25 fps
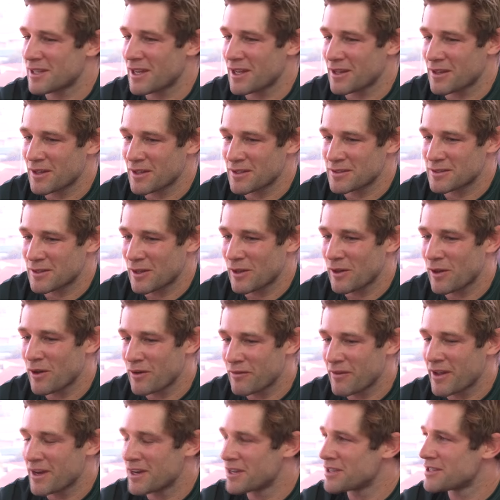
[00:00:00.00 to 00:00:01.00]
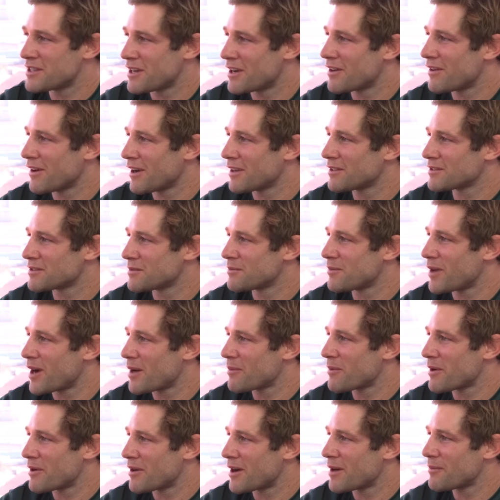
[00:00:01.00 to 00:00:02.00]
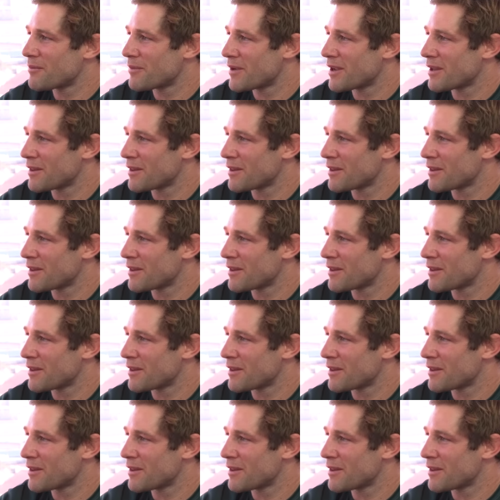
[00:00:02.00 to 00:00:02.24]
like there's a lot of energy around Zimbabwe rugby,